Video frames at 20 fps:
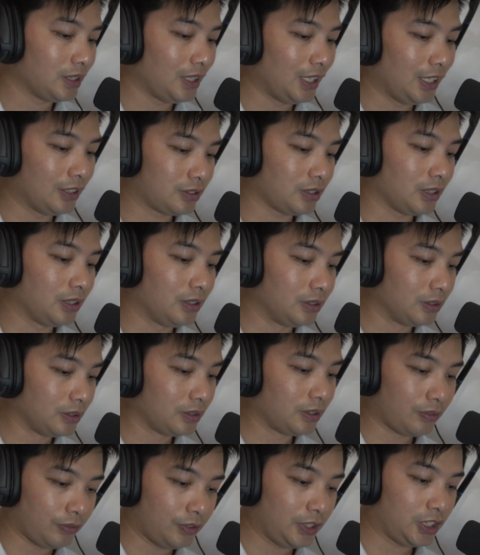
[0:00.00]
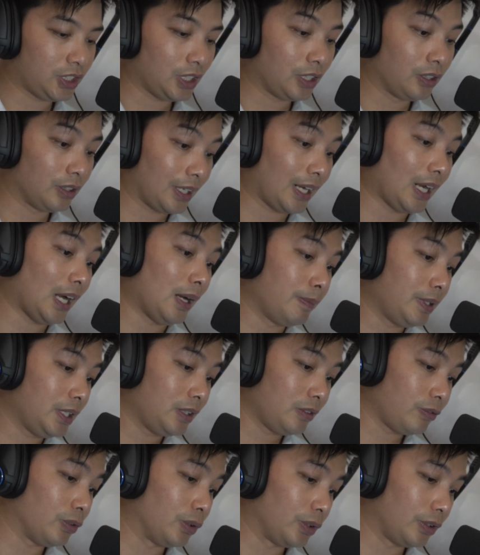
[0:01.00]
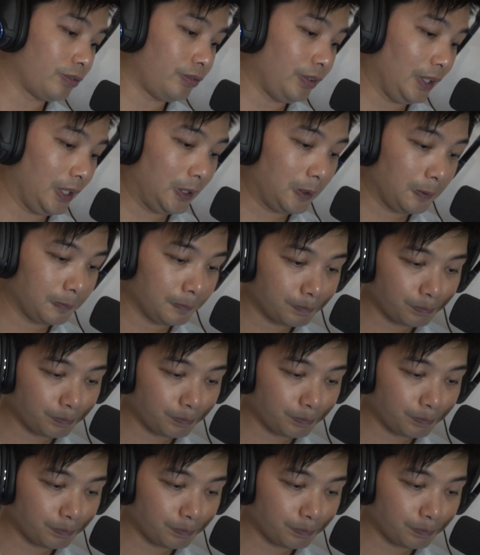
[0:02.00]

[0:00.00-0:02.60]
And so the fish are going to come in for a feed.